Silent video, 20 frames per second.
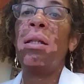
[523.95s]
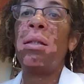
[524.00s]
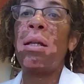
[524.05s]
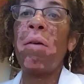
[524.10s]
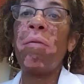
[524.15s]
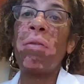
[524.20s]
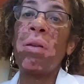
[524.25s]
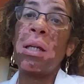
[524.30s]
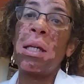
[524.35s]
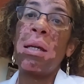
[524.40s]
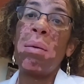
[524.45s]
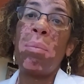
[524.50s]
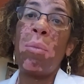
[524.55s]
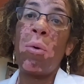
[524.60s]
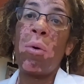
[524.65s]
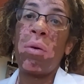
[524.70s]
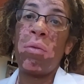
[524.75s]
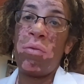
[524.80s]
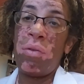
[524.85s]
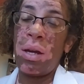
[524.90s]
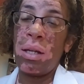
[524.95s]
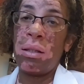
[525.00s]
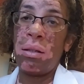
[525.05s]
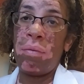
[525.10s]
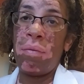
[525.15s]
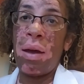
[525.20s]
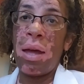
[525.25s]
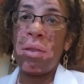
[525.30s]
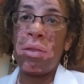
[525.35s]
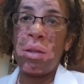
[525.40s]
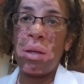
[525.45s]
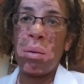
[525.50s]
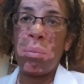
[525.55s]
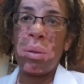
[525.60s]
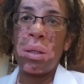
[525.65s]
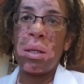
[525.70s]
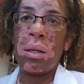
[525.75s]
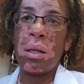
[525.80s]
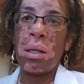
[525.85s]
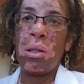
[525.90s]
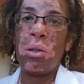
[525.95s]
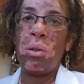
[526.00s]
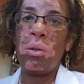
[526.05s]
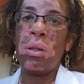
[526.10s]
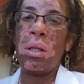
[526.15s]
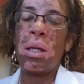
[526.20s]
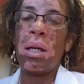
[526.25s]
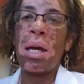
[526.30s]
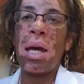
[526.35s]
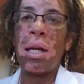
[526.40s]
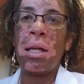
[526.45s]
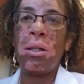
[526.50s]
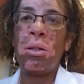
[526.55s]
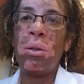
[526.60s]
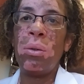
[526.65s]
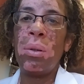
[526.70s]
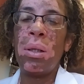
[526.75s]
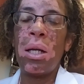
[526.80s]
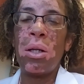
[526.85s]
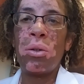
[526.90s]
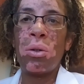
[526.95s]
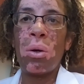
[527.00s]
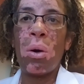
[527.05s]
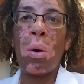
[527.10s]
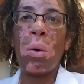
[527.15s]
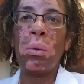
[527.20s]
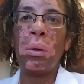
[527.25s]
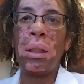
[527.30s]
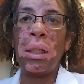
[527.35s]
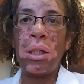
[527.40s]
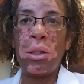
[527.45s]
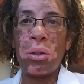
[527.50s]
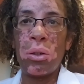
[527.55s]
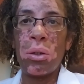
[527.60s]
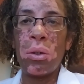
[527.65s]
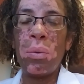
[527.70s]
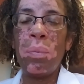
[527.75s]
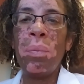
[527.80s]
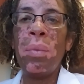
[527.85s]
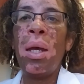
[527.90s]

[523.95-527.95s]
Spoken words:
definitely more effective, I think, because you can kind of do it at your own leisure.